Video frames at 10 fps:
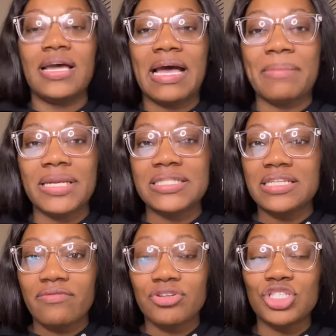I mean, it's
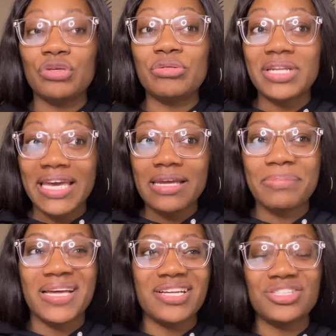never too late,
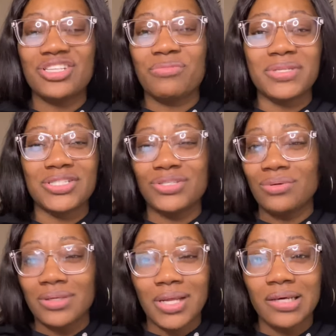but I just don't want the
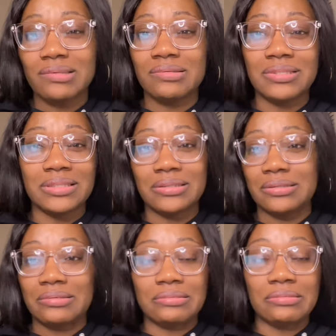student loans
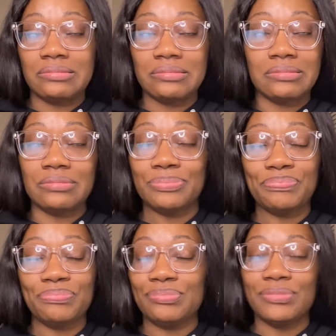and mm -mm,
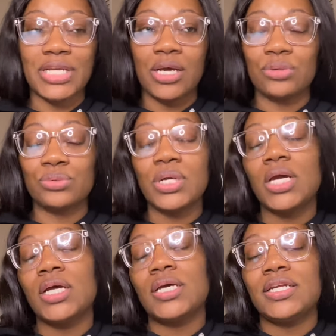no,
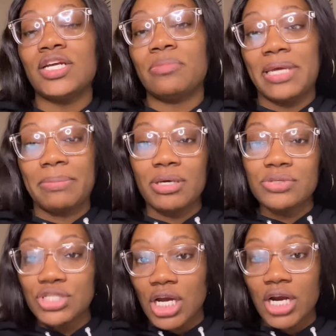no ma'am, no
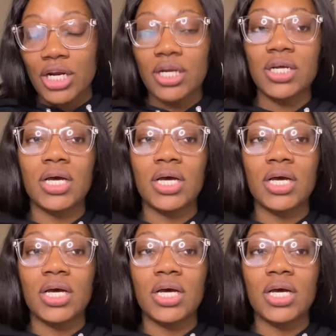sir.